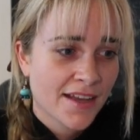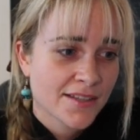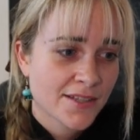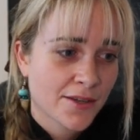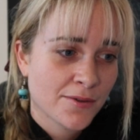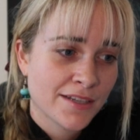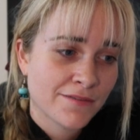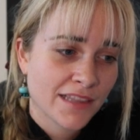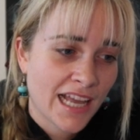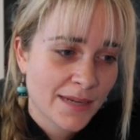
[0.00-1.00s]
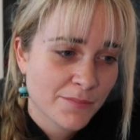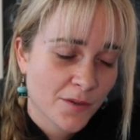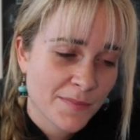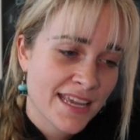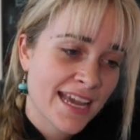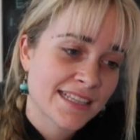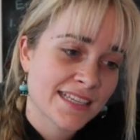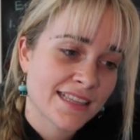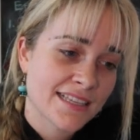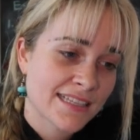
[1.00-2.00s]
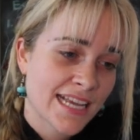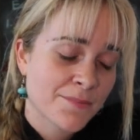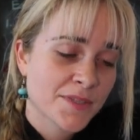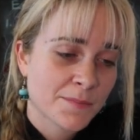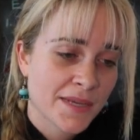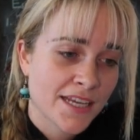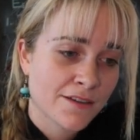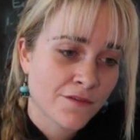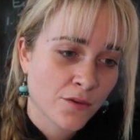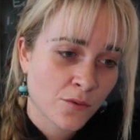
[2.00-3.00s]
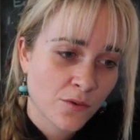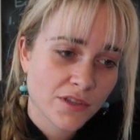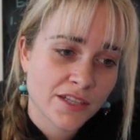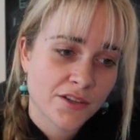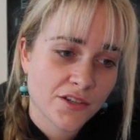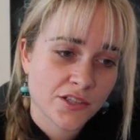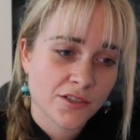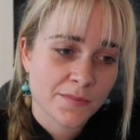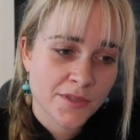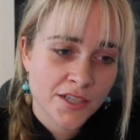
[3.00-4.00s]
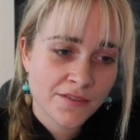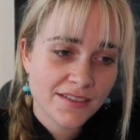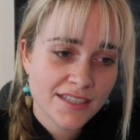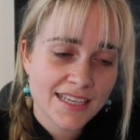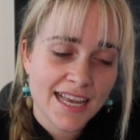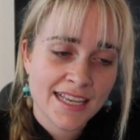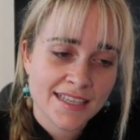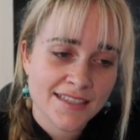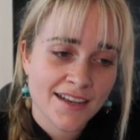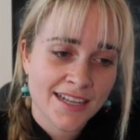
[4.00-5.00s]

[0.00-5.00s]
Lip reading: So if light propagates at the same speed for all inertial observers, as